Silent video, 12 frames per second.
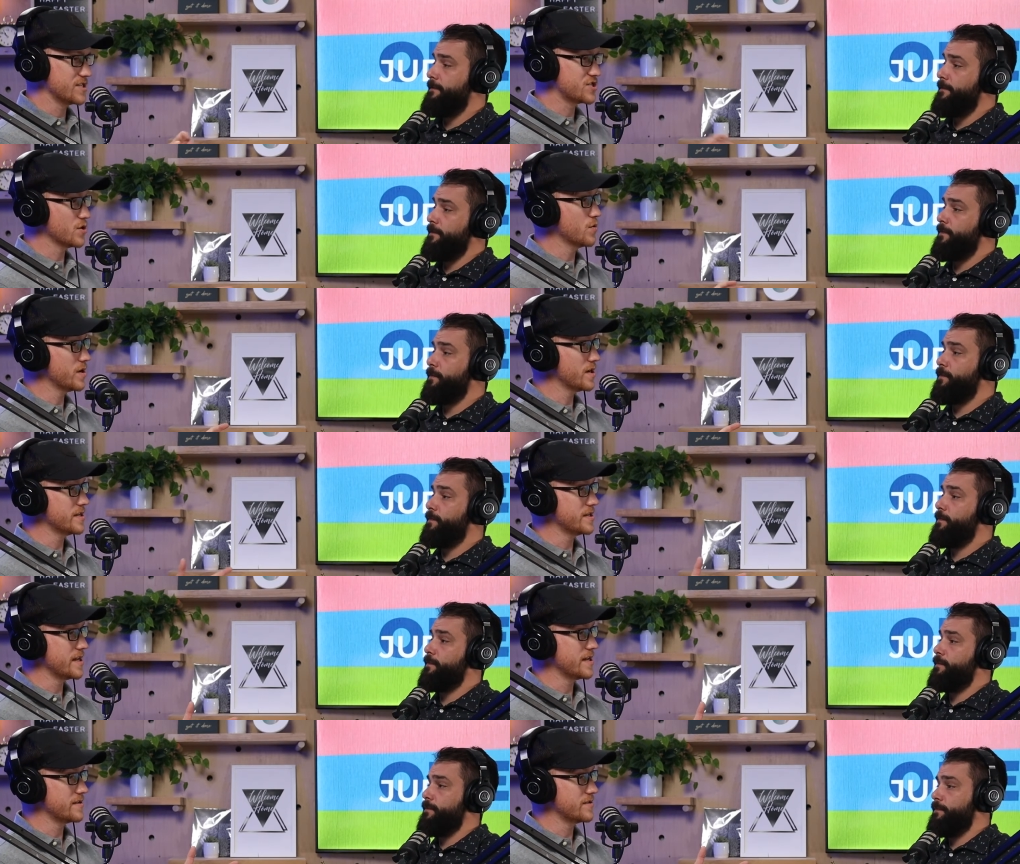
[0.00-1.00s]
Speaker 1: And so, well,
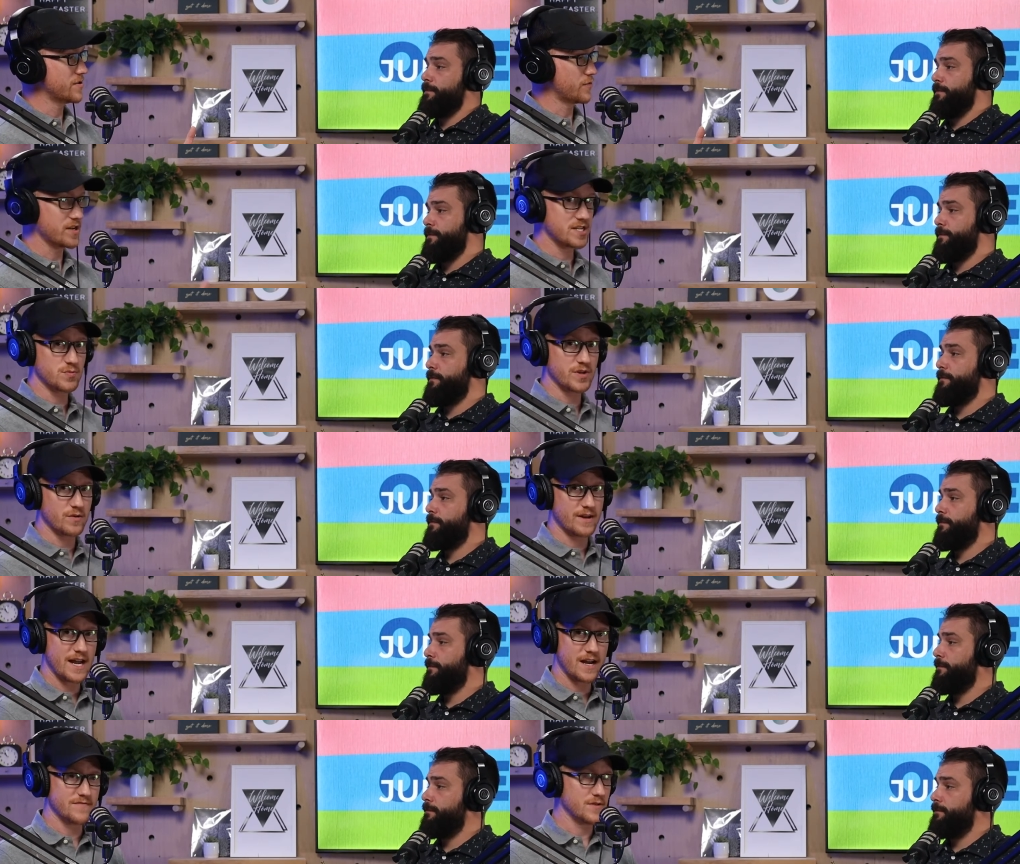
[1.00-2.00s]
and, and the reason we
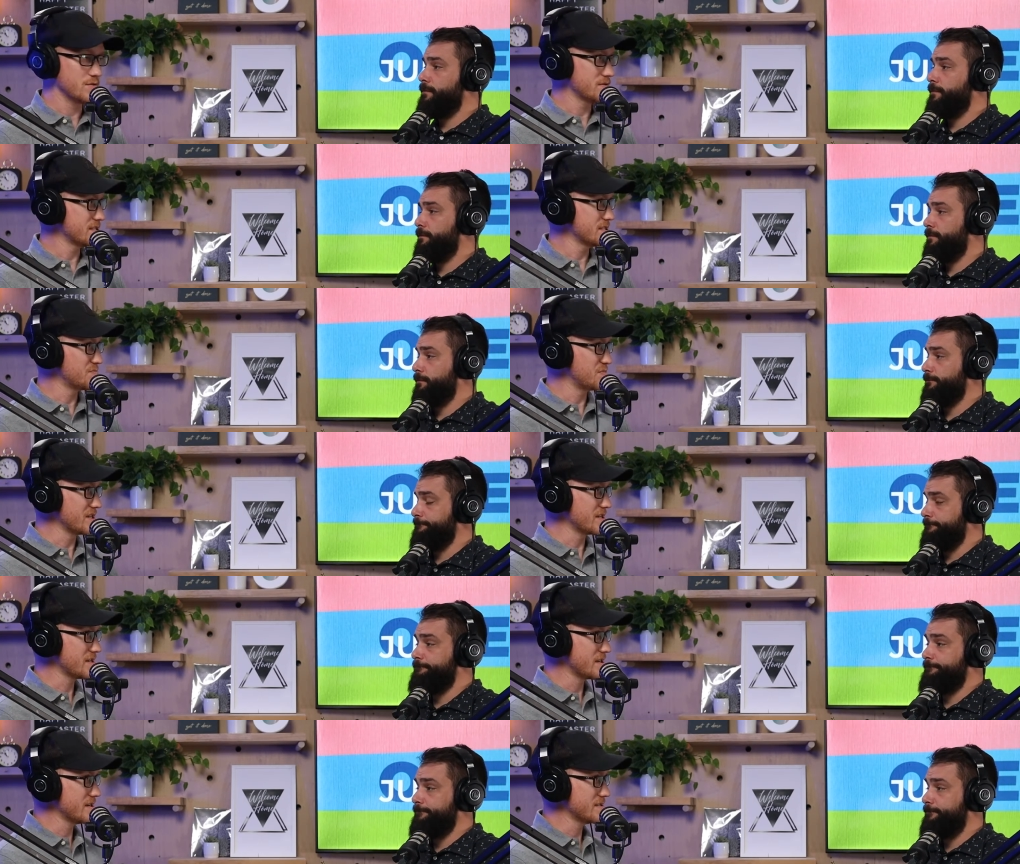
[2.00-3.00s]
don't have those is
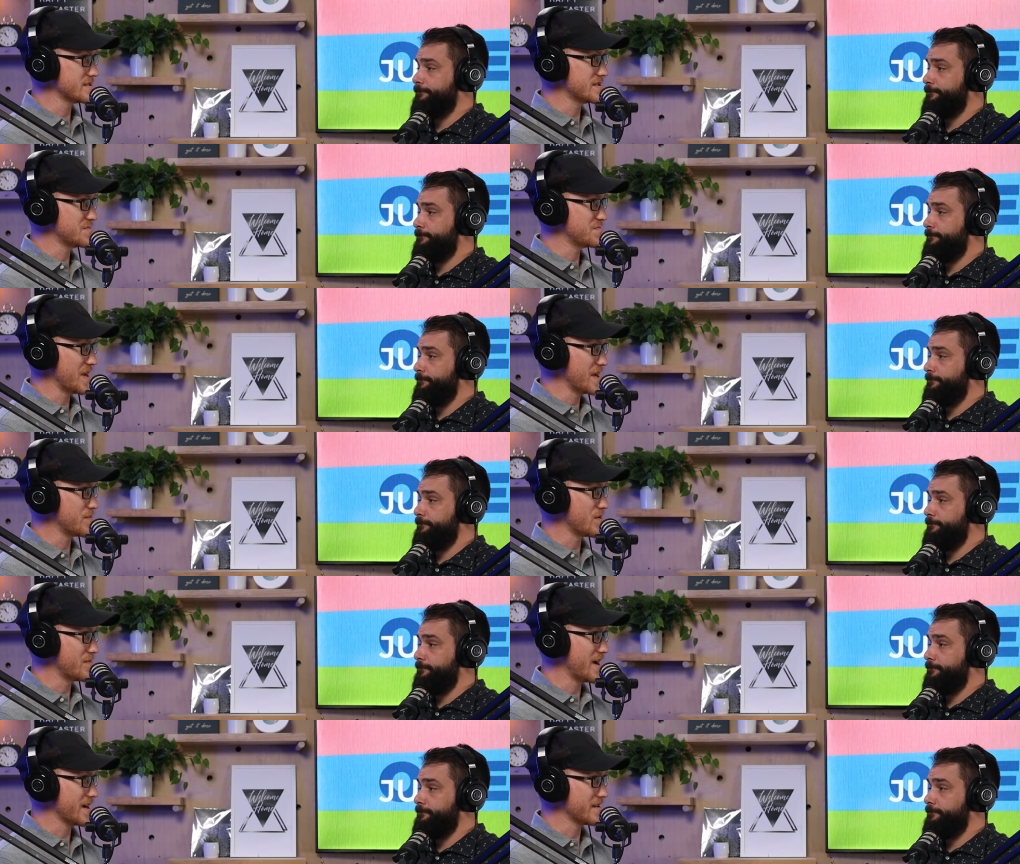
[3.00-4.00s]
because
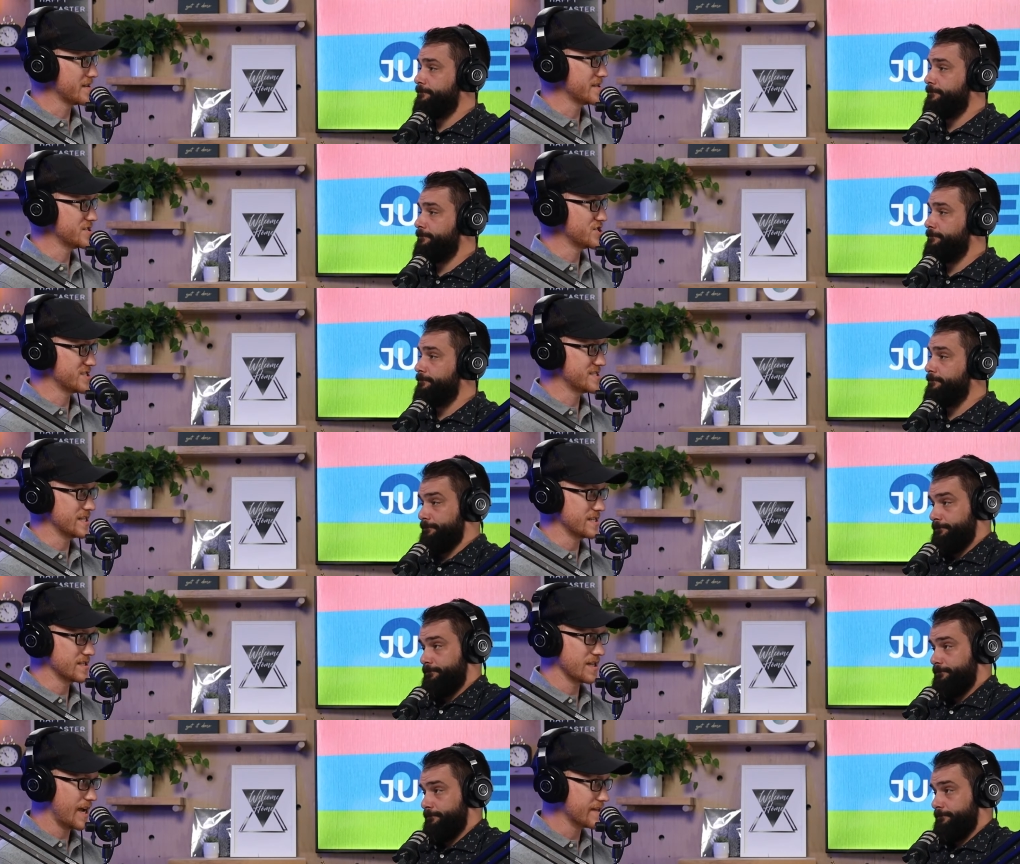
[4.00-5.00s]
paper back then just
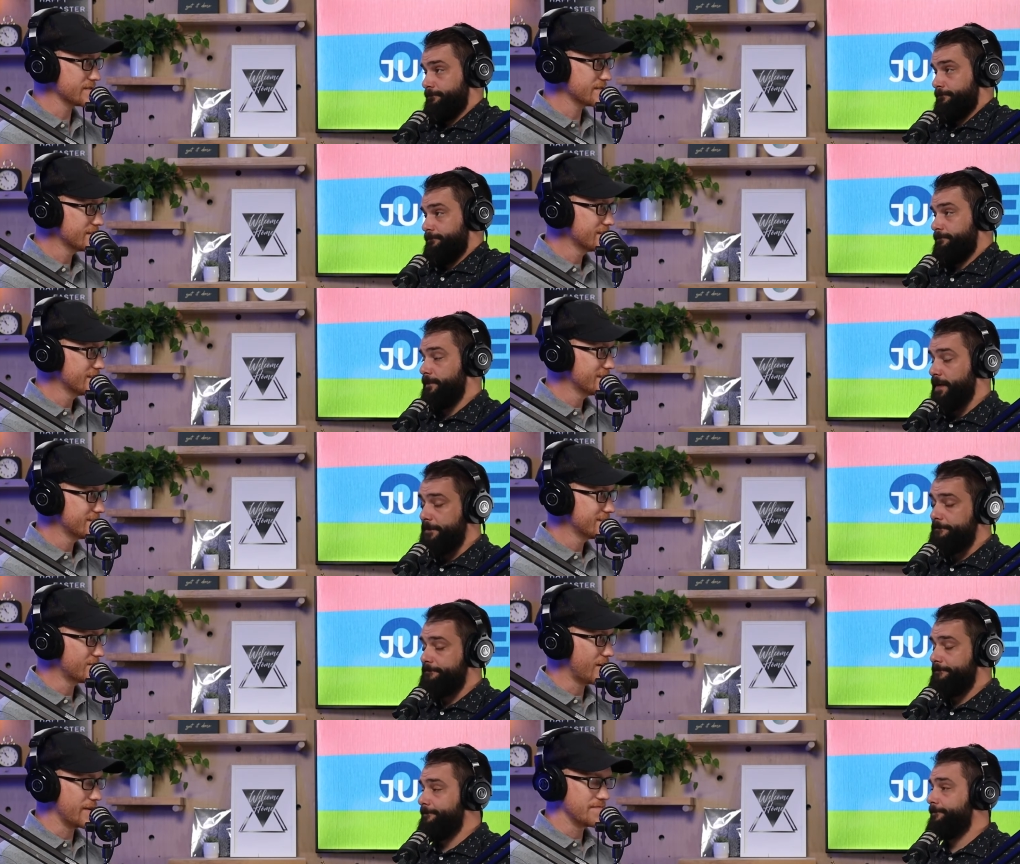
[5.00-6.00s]
didn't last. Yeah.
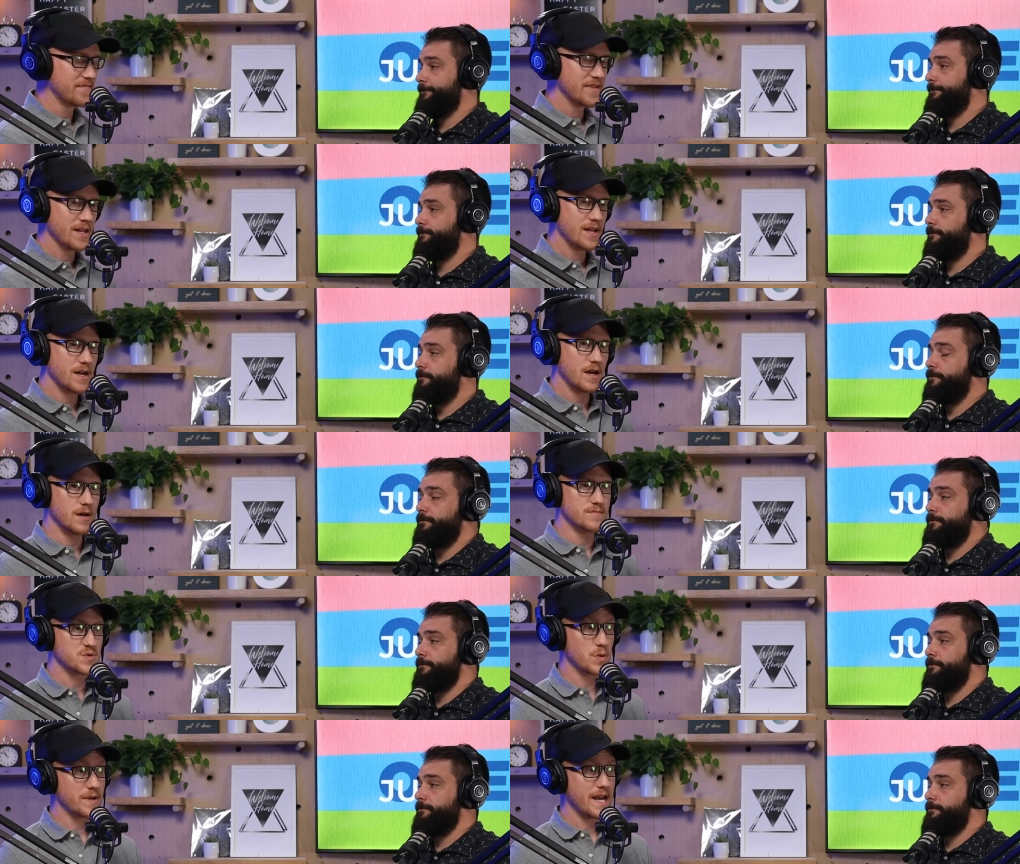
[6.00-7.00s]
Right.
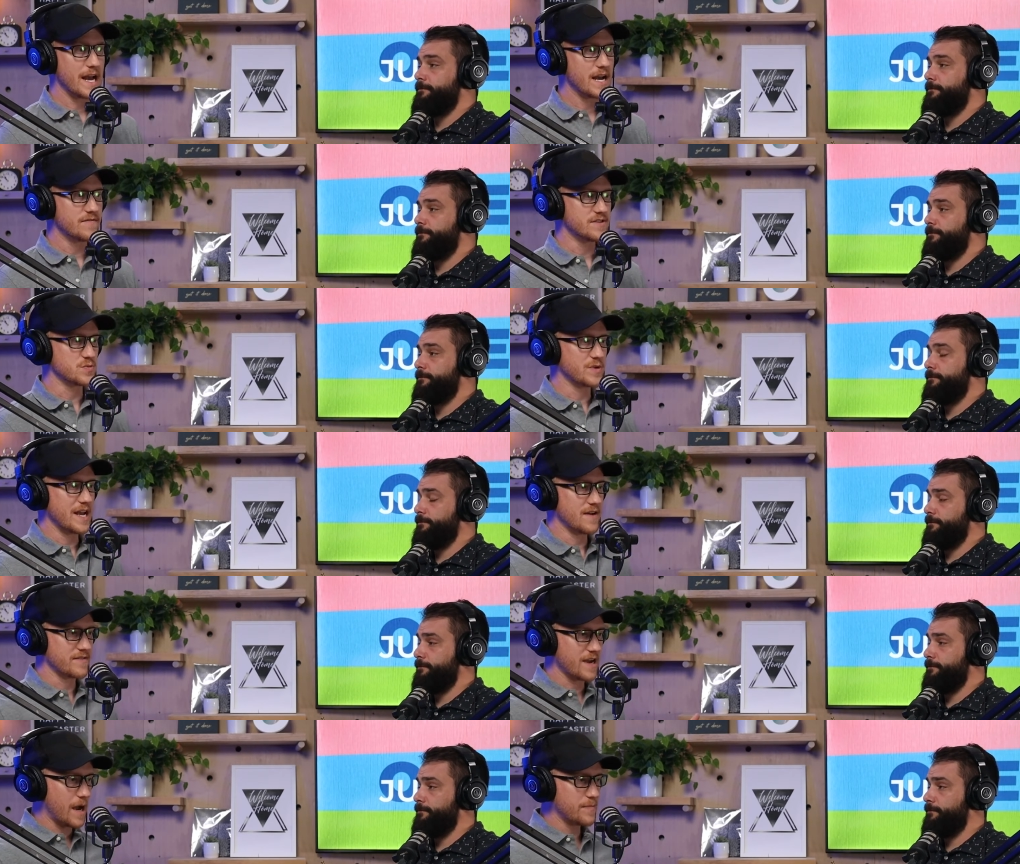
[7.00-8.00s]
Um, so what we have is we
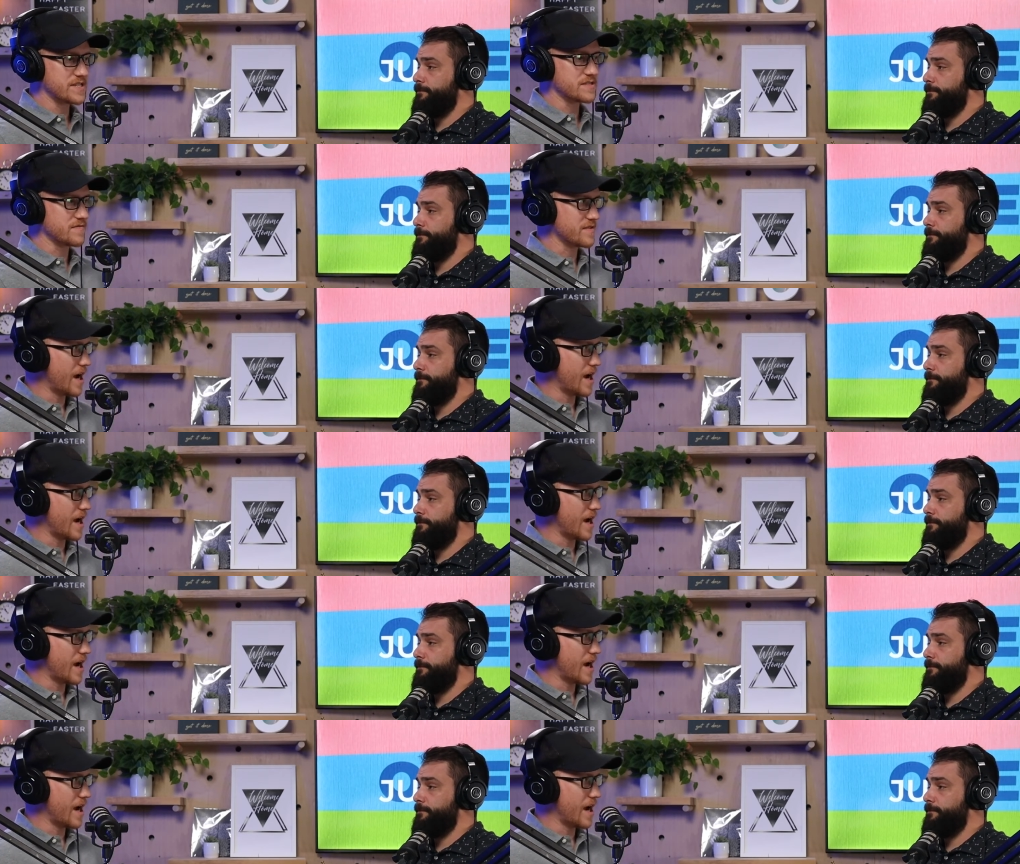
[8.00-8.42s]
have copies of